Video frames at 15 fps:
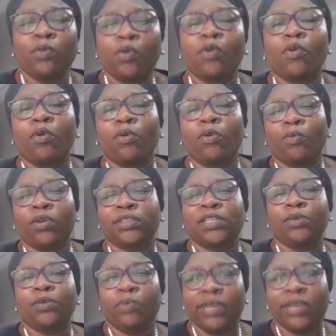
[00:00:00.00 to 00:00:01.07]
know
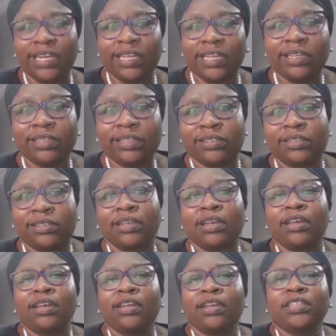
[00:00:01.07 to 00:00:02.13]
what a will is.
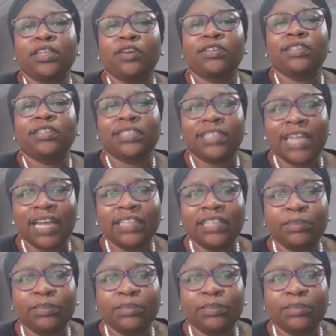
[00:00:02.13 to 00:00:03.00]
They understand